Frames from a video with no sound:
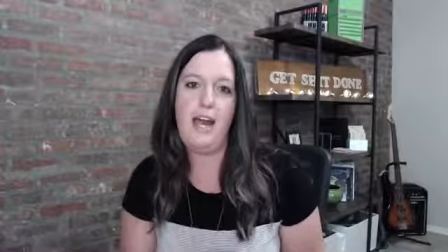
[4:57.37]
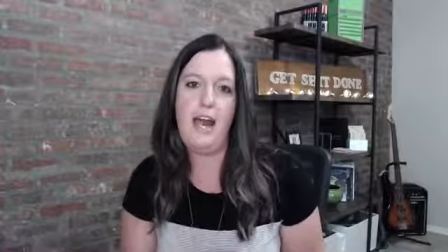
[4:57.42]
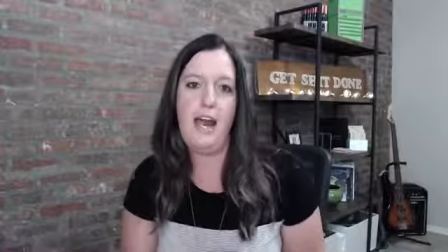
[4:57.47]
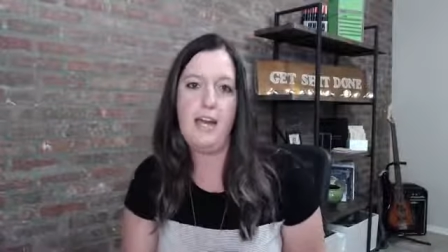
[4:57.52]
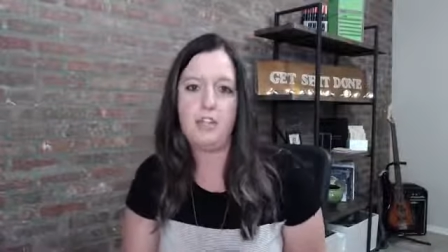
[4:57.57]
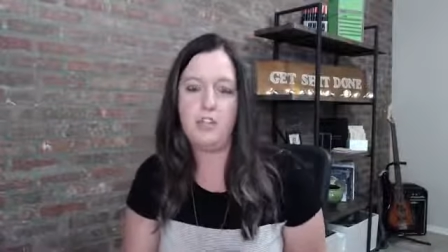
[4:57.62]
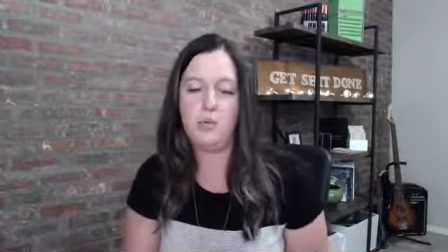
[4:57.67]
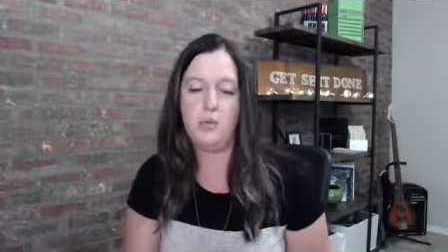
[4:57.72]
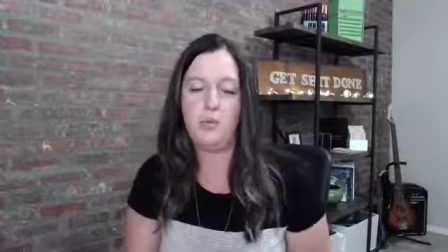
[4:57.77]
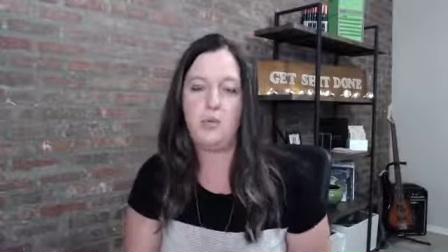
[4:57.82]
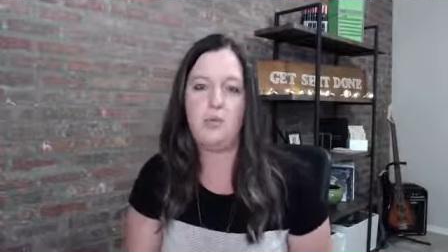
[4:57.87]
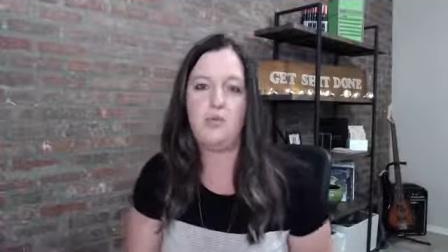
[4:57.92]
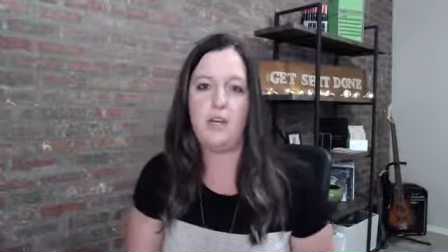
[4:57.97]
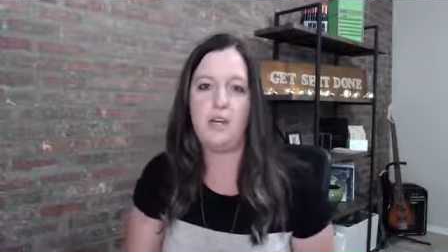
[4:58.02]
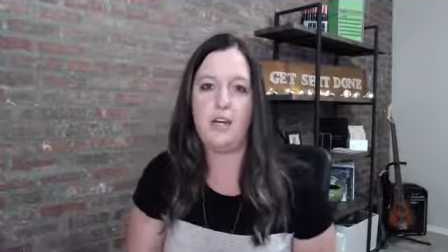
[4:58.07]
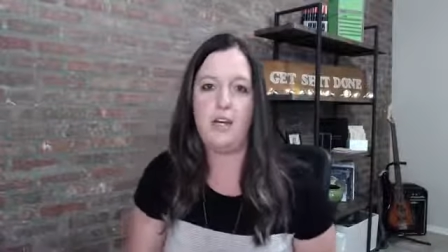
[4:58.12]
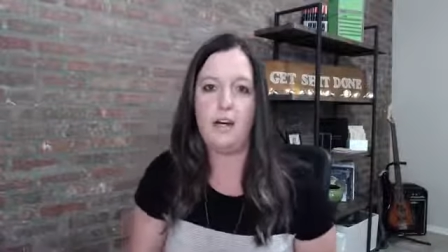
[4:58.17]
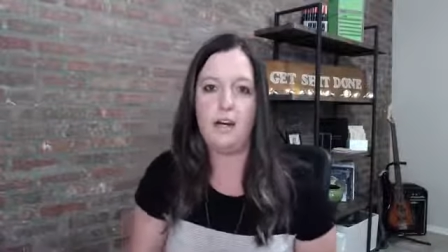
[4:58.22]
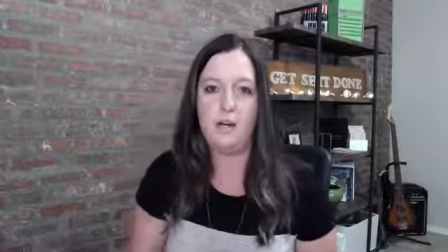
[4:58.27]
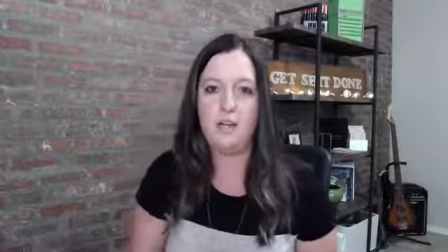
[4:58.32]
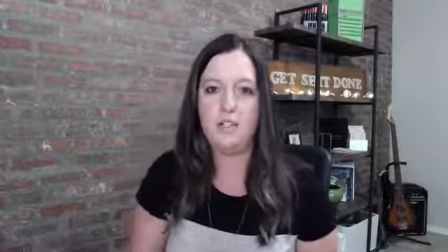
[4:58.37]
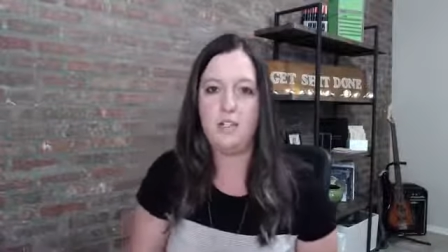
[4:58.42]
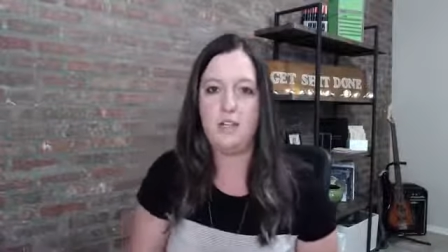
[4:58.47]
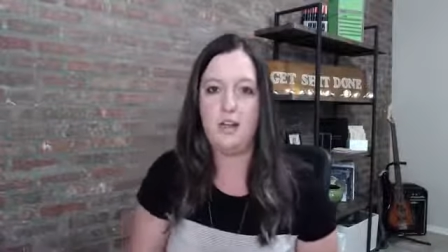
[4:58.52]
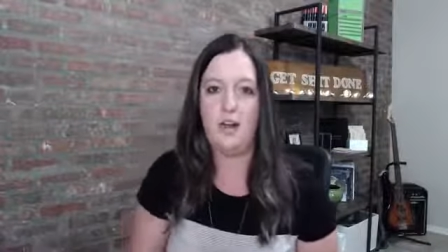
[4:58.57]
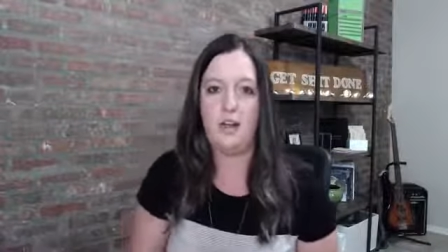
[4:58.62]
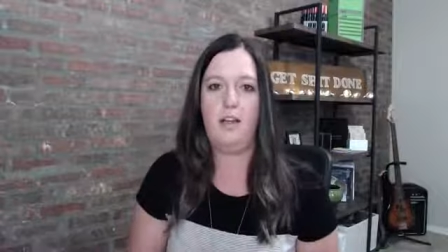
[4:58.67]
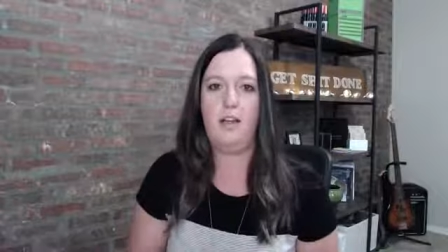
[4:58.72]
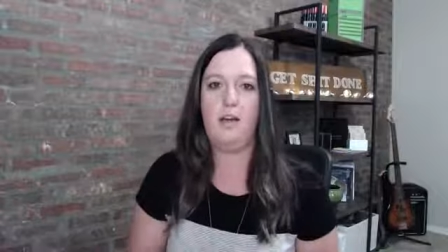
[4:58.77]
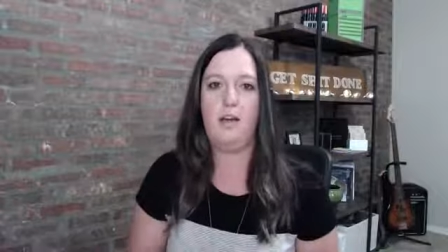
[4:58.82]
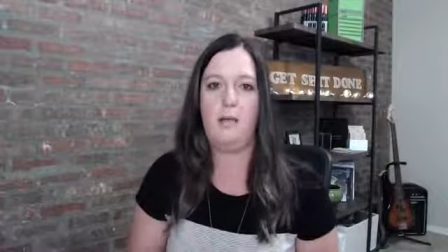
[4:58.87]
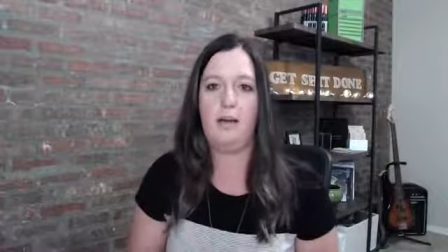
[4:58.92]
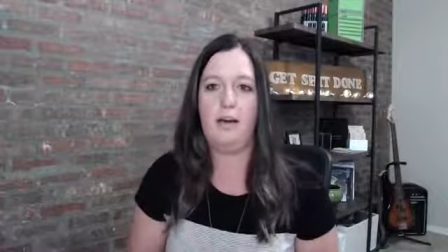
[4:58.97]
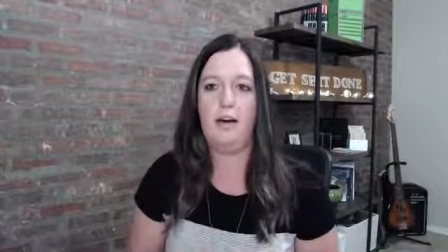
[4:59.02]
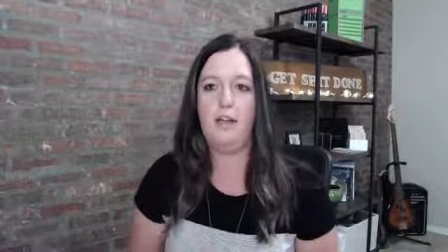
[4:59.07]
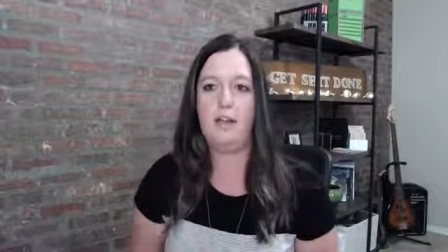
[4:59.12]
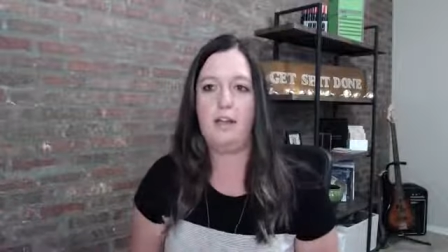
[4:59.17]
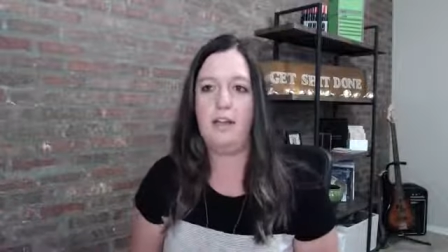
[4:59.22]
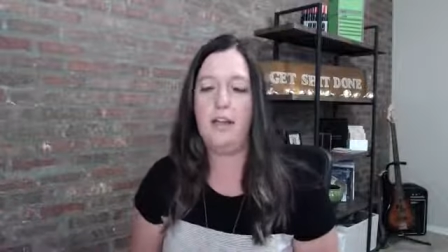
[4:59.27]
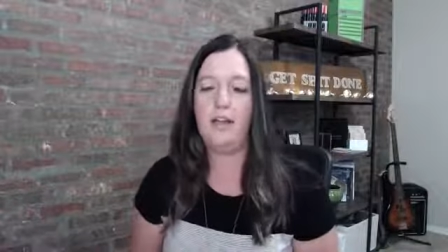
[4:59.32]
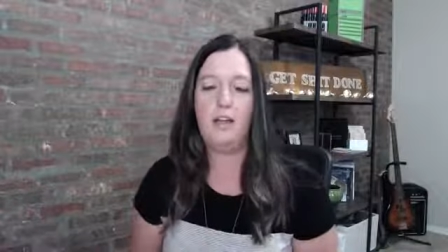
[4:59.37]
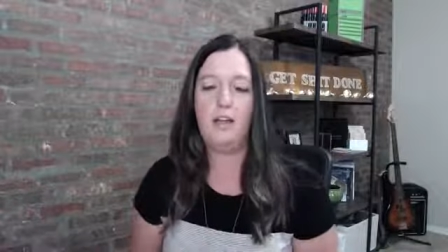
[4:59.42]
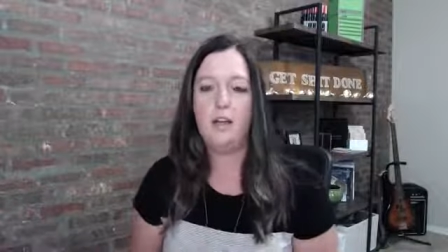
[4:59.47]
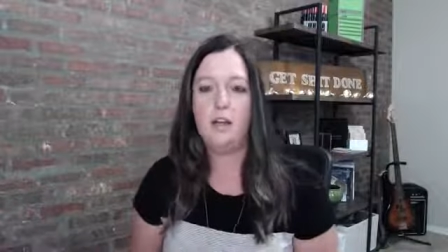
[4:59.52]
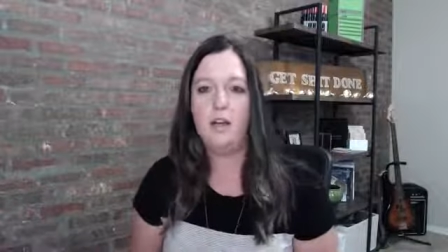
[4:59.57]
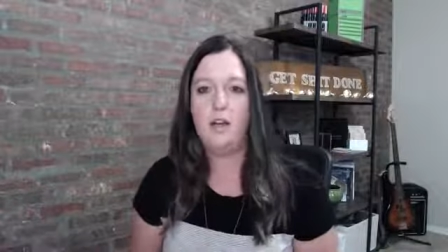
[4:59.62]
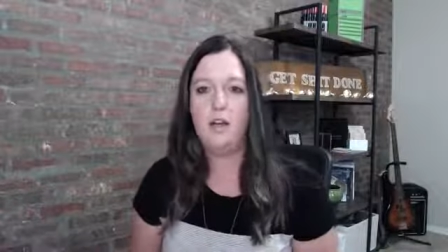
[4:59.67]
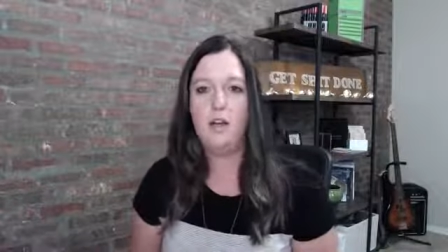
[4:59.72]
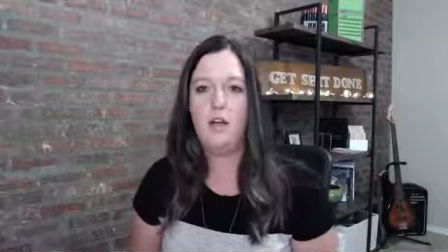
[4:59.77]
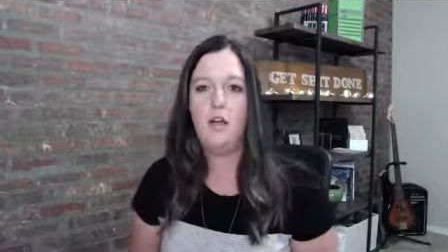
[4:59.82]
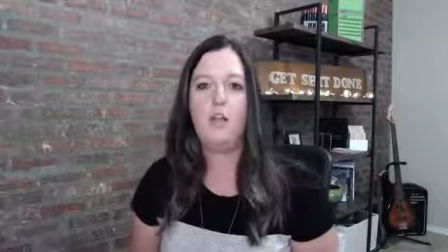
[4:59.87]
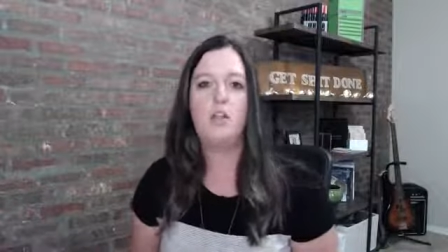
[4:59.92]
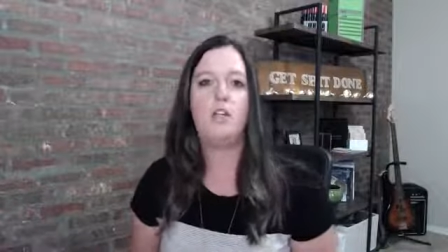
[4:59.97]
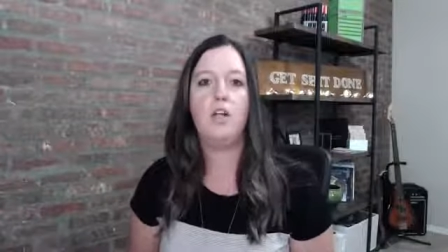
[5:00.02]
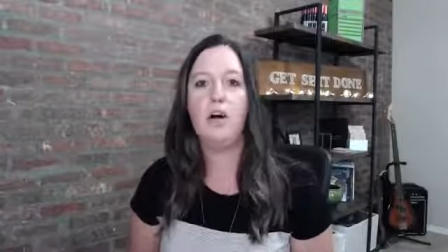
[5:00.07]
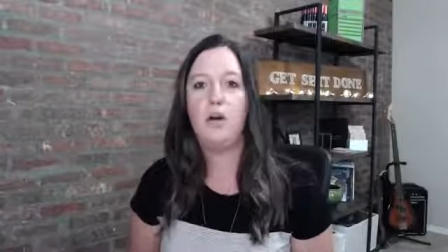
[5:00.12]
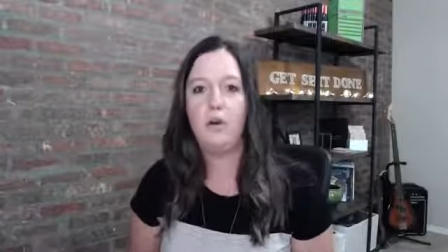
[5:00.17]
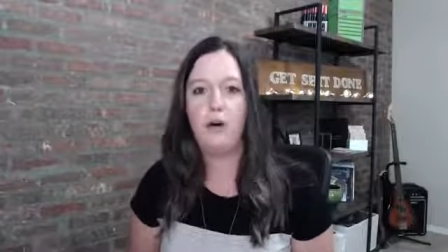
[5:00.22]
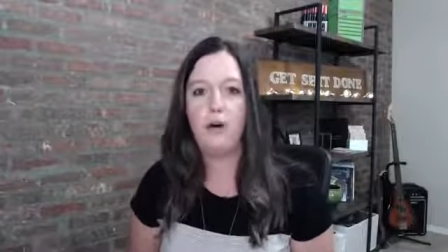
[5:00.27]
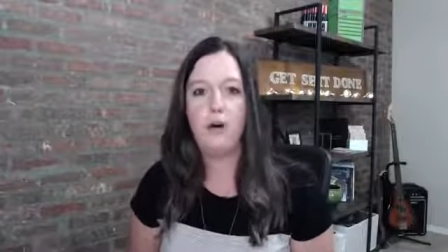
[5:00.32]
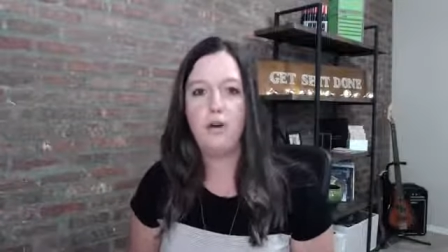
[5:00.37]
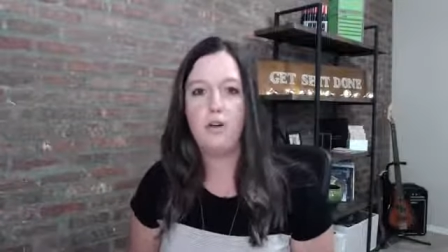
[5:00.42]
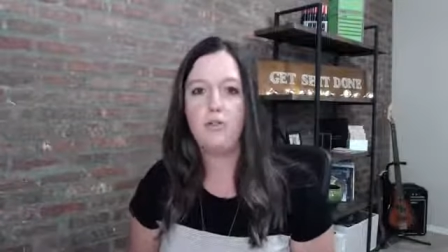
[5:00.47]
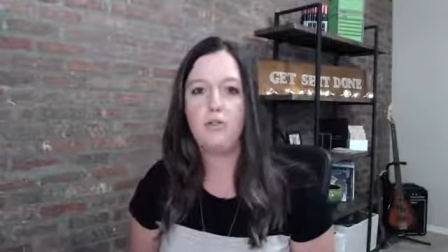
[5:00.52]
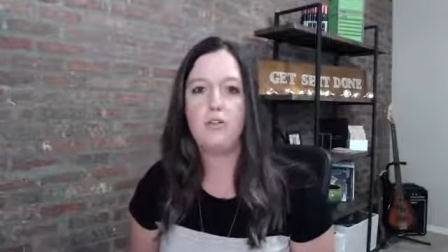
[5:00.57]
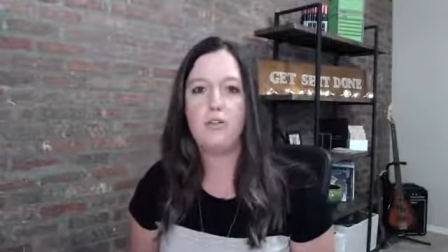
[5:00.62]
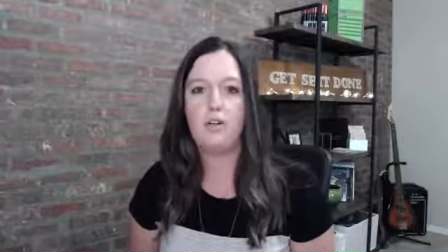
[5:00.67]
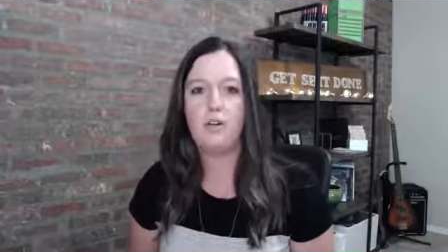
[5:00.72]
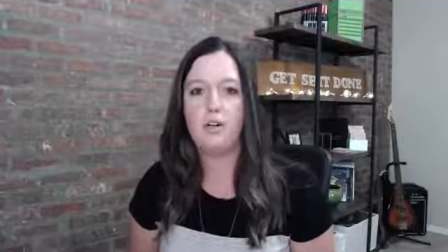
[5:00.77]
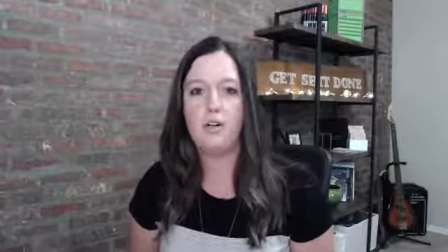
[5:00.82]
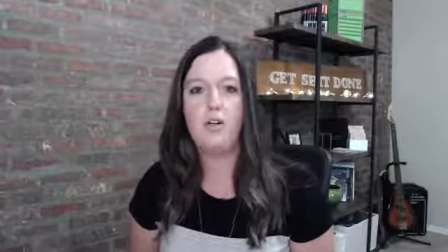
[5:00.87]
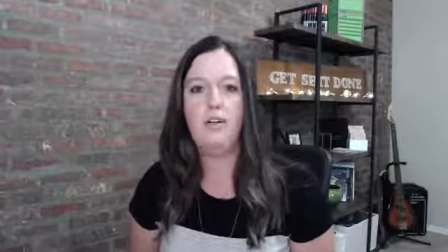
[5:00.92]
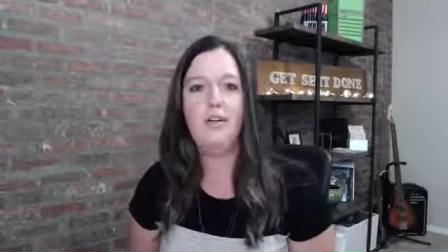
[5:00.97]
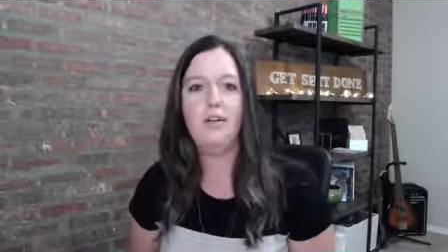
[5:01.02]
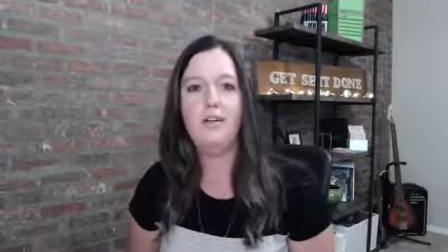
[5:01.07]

actual video is talking about like logos or